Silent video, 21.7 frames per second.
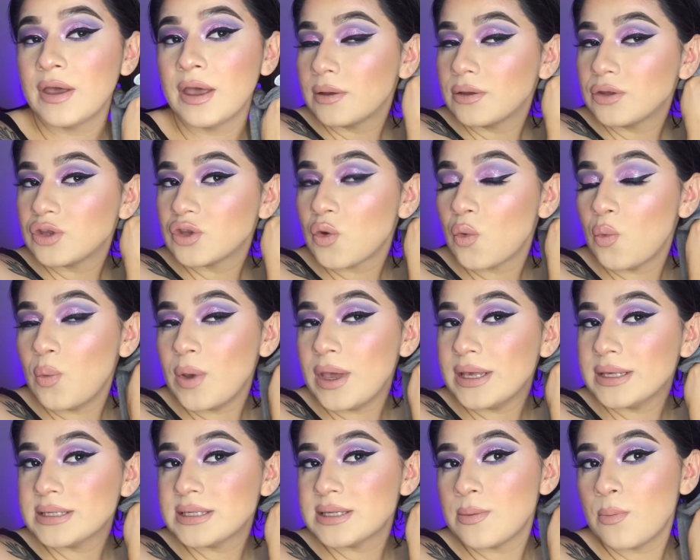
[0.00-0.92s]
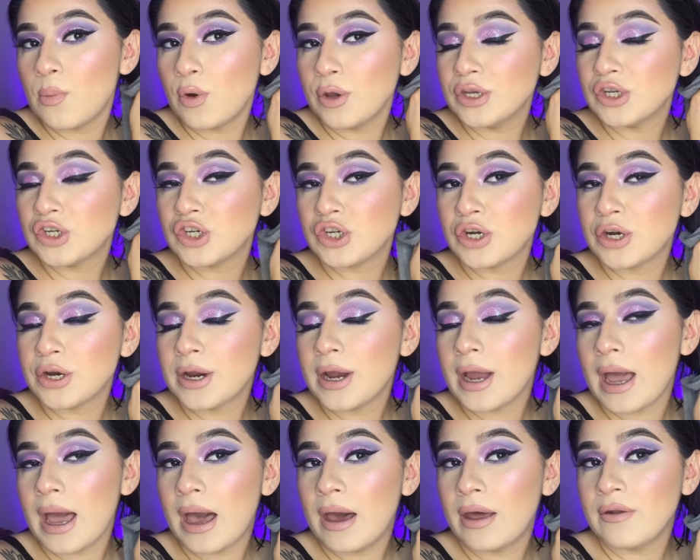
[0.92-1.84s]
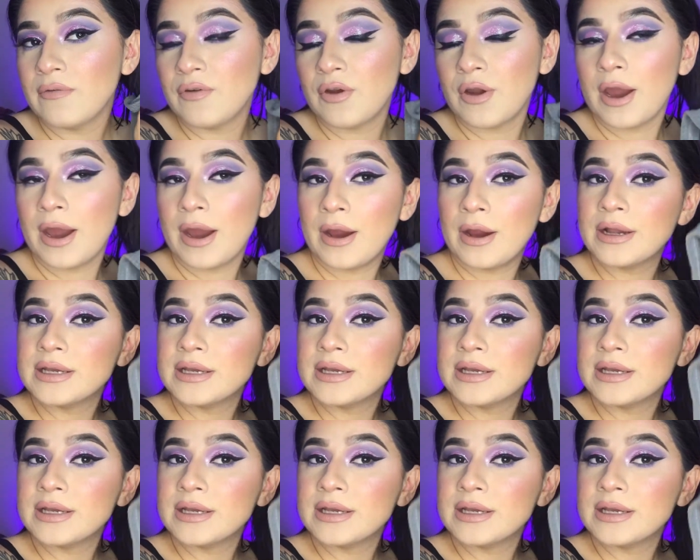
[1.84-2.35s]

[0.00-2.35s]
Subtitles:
squeeze the moisture out of your hair